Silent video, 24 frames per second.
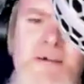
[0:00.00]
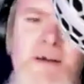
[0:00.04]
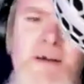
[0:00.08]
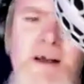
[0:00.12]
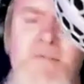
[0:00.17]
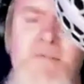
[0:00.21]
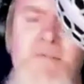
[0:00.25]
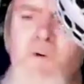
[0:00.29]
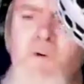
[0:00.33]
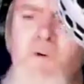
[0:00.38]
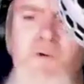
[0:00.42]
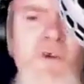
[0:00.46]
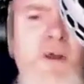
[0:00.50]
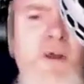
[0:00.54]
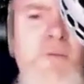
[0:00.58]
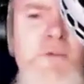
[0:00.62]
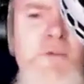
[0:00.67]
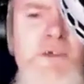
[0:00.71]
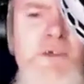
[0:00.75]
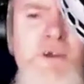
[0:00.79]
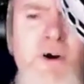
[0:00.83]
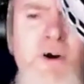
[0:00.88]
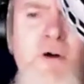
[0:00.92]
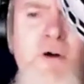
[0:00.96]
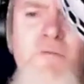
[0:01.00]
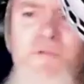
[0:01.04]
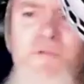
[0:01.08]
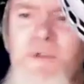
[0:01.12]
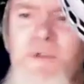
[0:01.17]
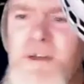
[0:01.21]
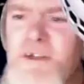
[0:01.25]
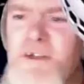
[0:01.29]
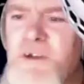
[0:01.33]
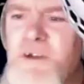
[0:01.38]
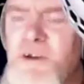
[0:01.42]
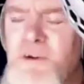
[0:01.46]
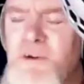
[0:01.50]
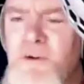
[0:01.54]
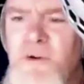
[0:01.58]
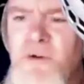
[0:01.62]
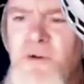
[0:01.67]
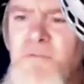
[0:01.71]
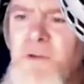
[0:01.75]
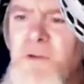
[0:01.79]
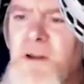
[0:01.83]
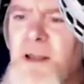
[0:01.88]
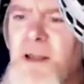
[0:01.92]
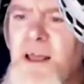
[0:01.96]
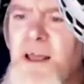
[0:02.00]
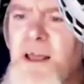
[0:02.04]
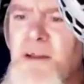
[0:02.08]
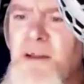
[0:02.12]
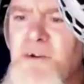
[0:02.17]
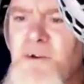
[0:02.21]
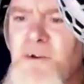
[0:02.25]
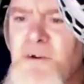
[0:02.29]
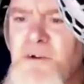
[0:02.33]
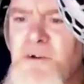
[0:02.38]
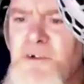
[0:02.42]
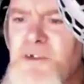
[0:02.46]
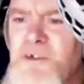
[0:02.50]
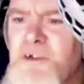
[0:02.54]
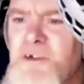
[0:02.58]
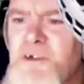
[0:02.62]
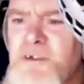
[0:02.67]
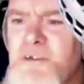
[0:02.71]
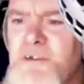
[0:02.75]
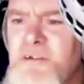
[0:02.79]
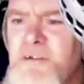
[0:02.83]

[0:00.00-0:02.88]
I've always thought that was obvious. I don't know if I learned it or it's just,